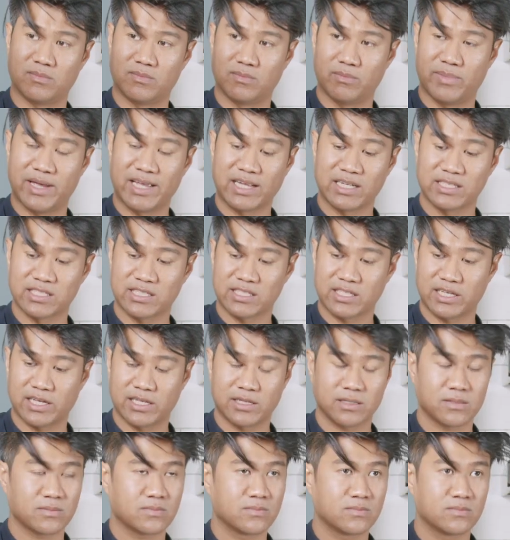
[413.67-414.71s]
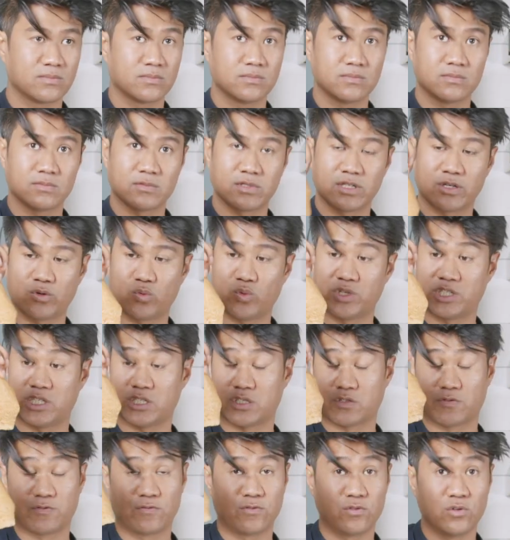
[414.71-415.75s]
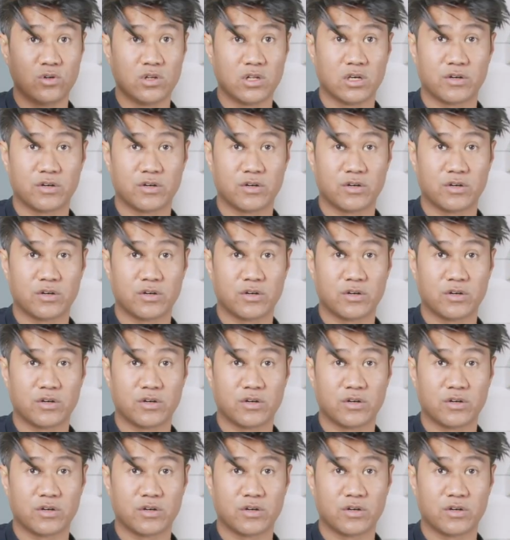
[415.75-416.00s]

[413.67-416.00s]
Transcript: bacon skin, which is full